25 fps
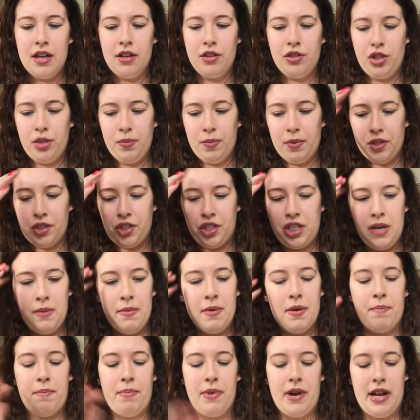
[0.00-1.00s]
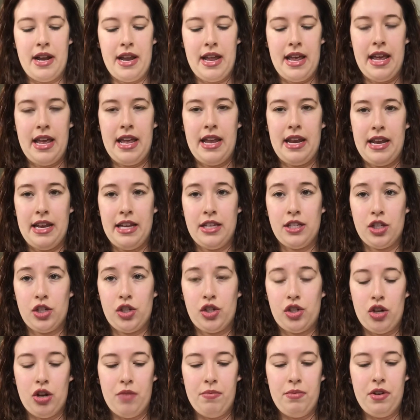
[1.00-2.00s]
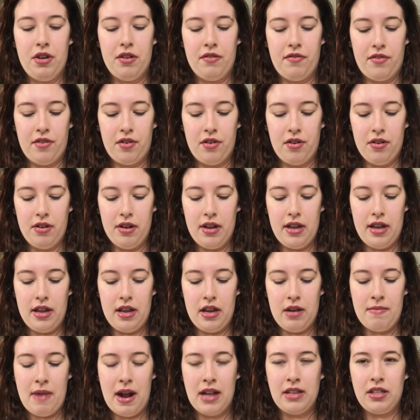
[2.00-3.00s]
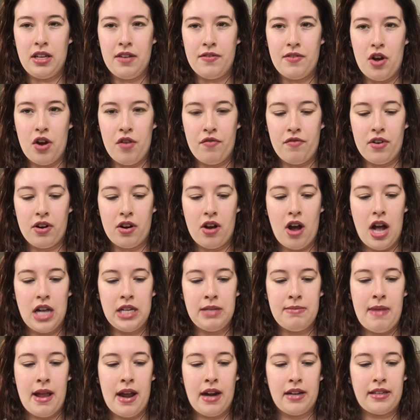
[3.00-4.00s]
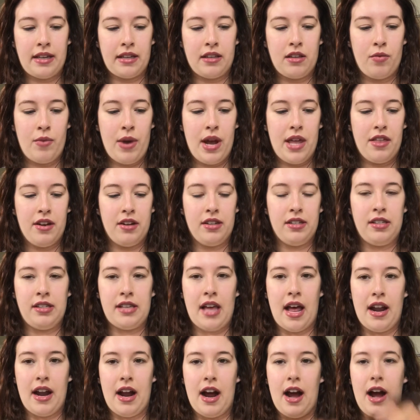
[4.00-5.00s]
Super cheap, but it is so beautiful. It reminds me of Ofra Cosmetics, like the way they're set